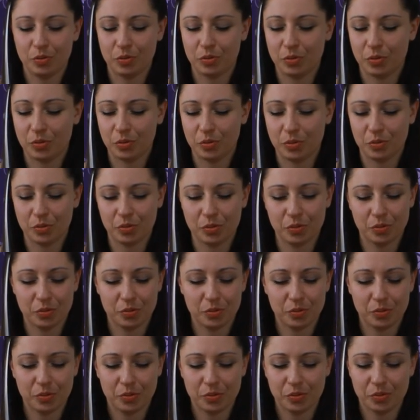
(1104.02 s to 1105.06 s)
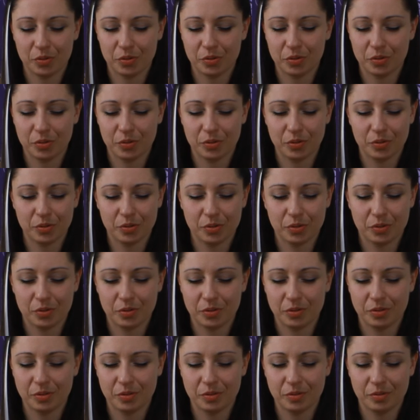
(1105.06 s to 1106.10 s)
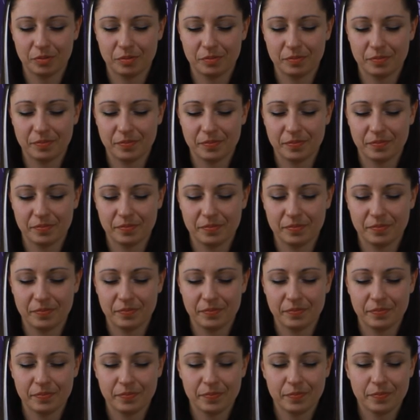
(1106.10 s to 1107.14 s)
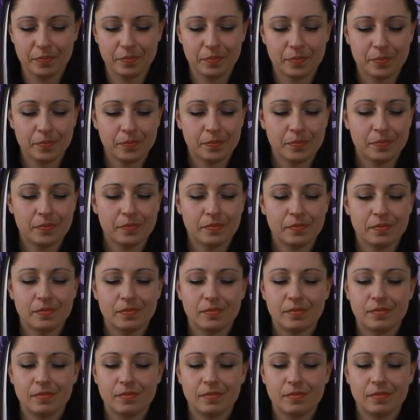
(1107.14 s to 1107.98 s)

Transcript: Nothing is said.